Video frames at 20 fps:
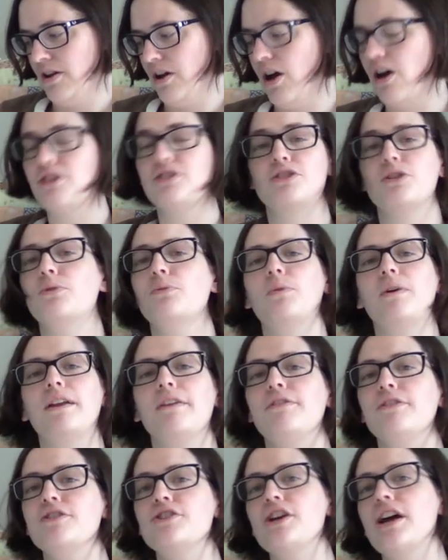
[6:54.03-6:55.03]
Also, what if
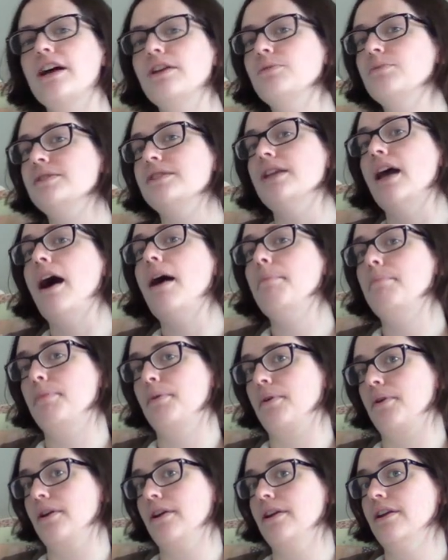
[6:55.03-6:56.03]
your child was not
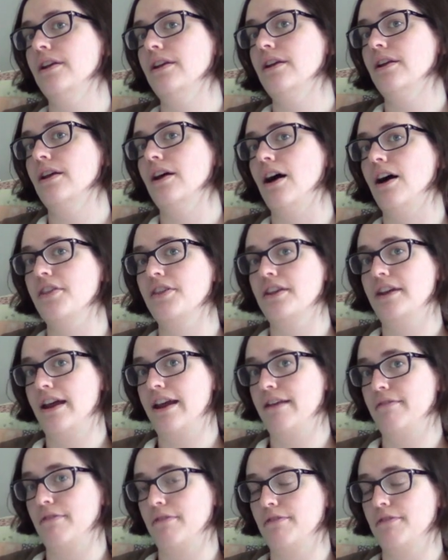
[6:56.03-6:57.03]
born on the night
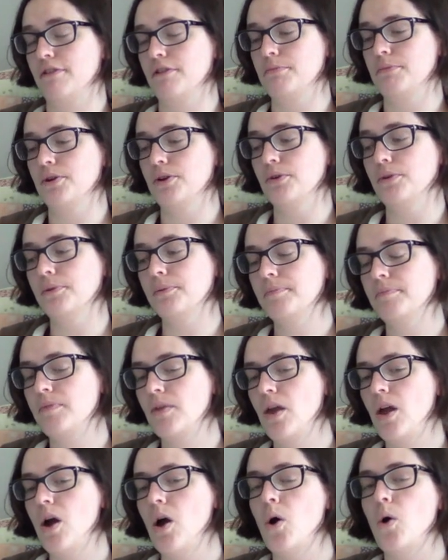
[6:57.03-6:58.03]
of a full moon?
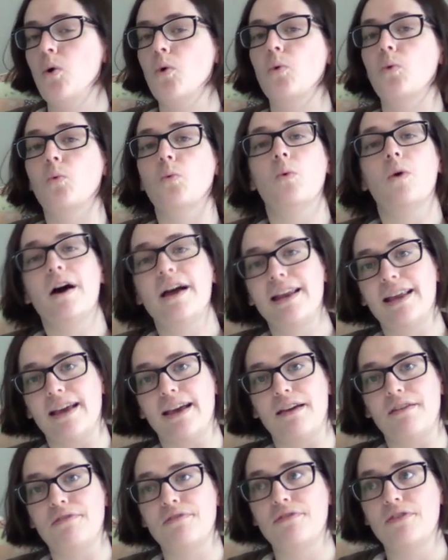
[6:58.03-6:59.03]
What
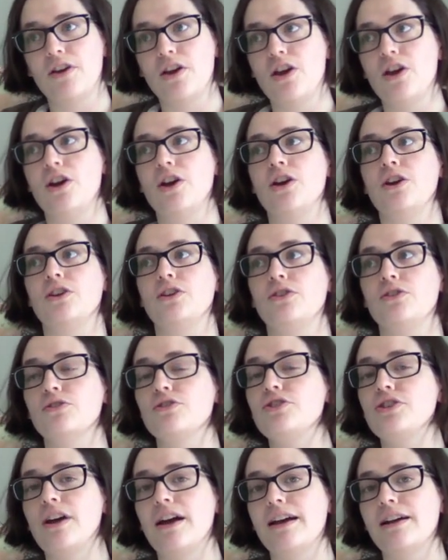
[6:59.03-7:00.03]
if your
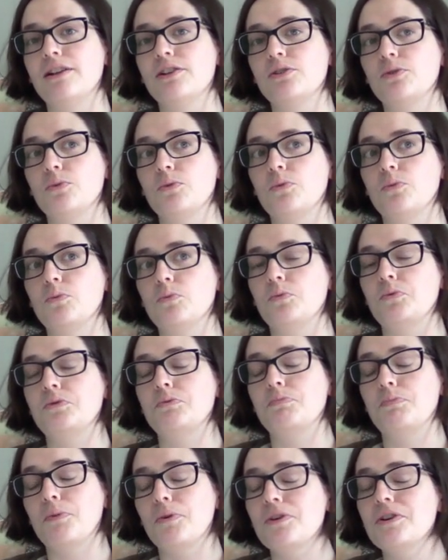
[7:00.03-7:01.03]
child was
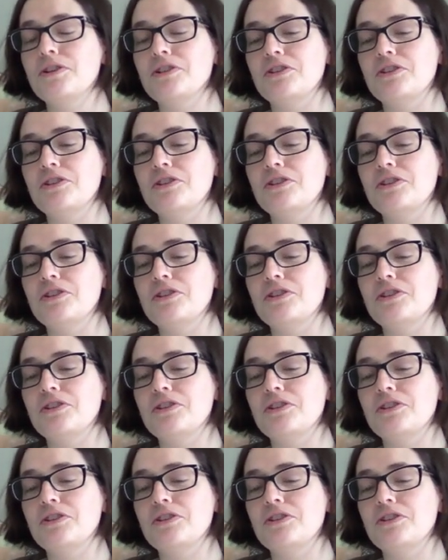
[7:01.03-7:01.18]
born